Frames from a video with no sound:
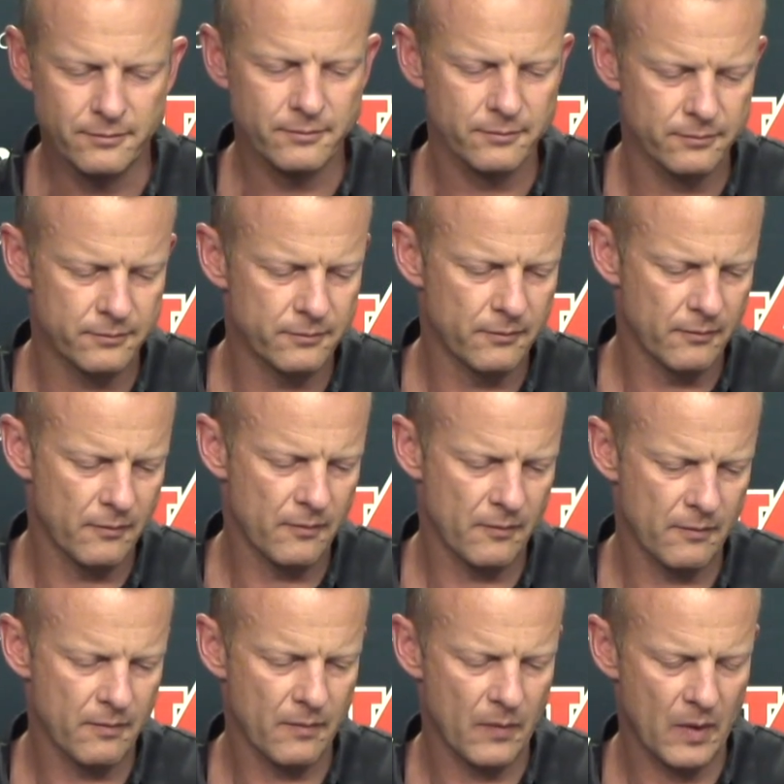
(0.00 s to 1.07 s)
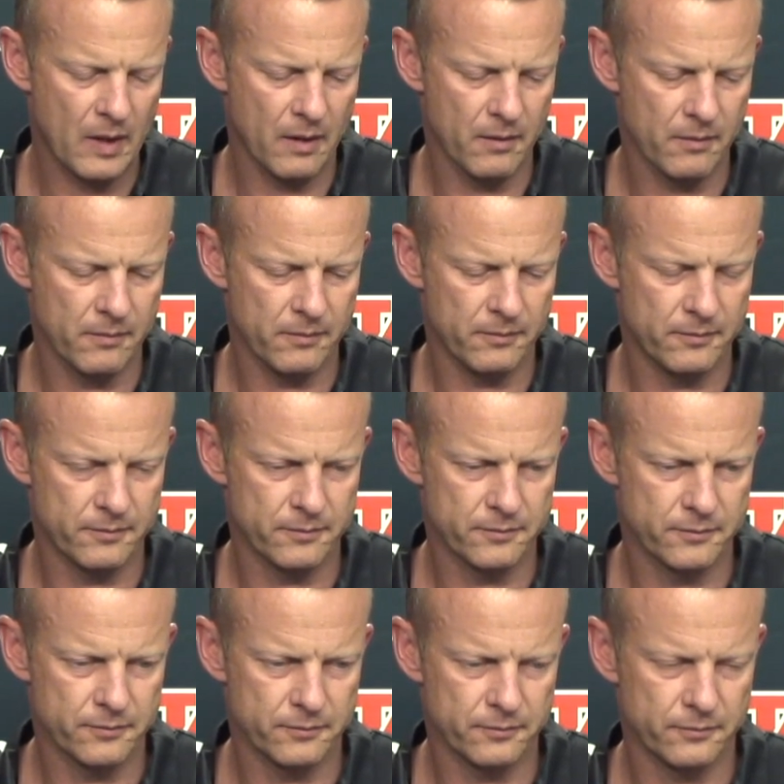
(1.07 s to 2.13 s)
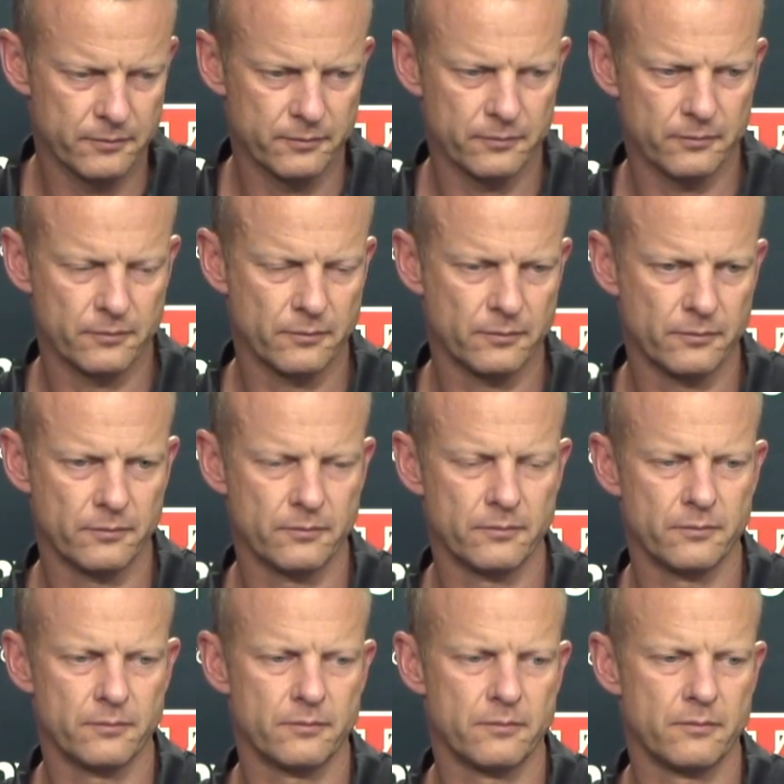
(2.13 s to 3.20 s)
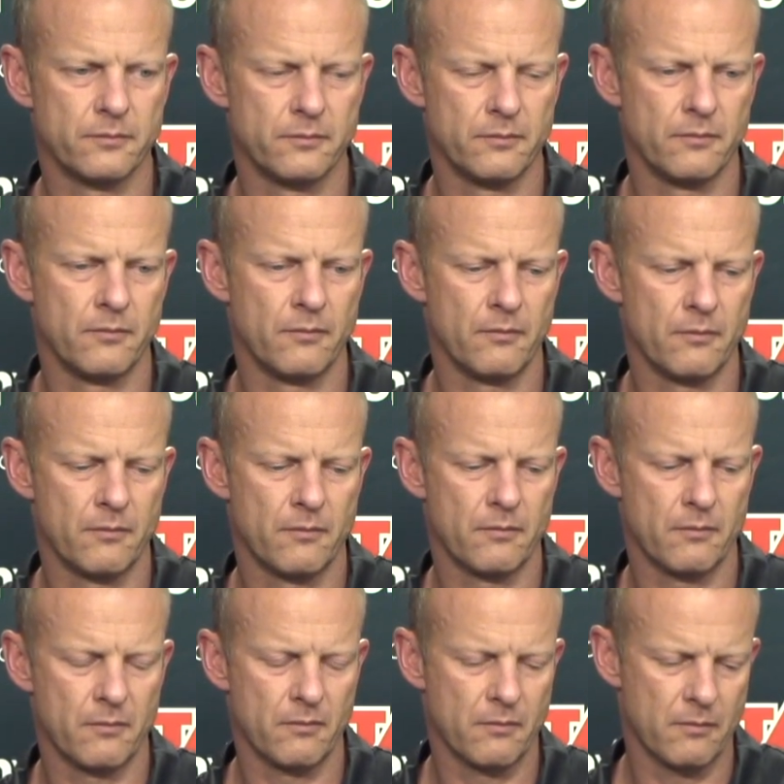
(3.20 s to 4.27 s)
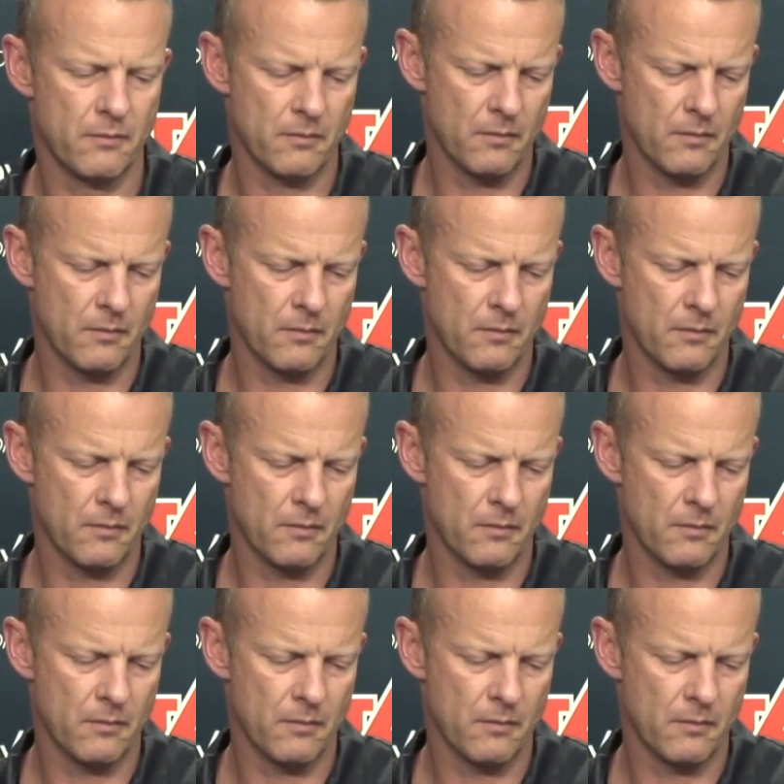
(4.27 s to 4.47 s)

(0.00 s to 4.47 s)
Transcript: I mean, they've struggled a little bit early on. So, what can he do to help that room out?